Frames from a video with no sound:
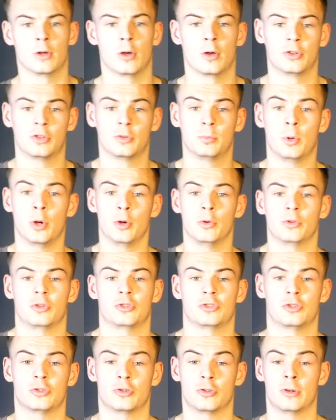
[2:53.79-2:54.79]
I suppose I
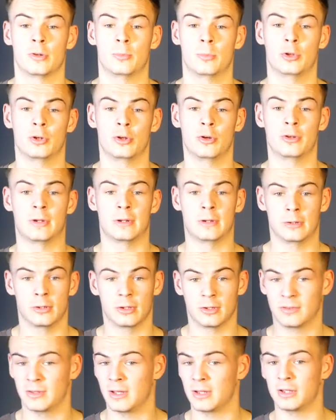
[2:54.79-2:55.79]
should try to put on,
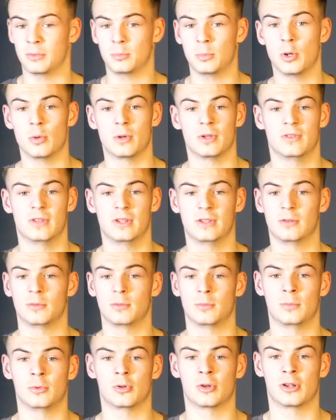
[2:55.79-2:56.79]
like I said, it's bulking season,
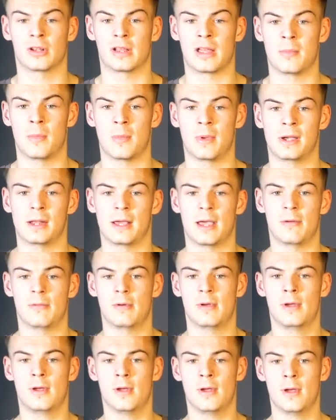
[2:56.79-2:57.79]
so I'm not going to get my belly out.